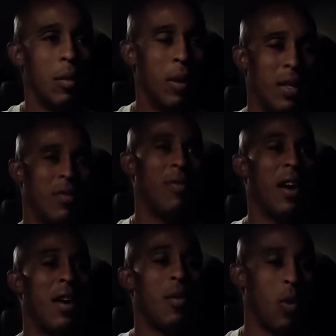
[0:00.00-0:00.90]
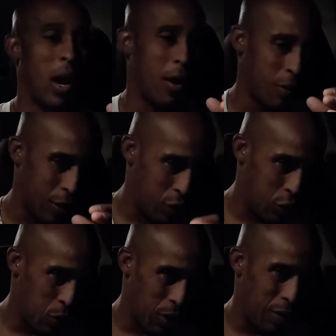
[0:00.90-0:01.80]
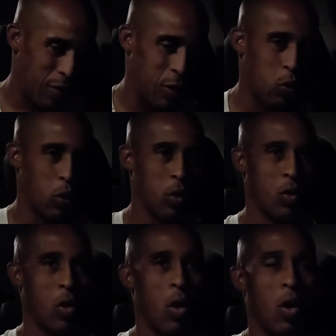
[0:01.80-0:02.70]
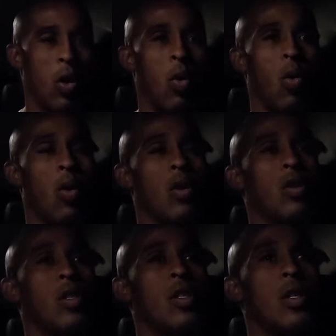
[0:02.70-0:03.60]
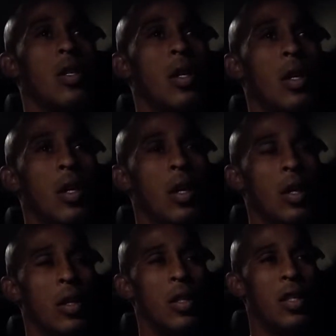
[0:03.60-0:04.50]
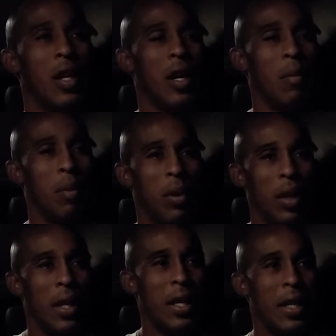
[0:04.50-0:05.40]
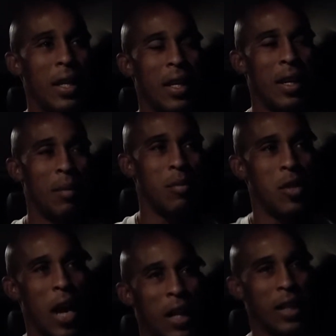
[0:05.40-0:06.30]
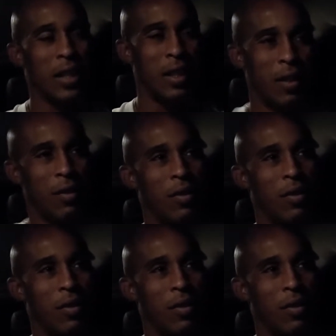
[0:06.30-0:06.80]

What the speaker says: But it's very rare that two individuals are on course to complete an objective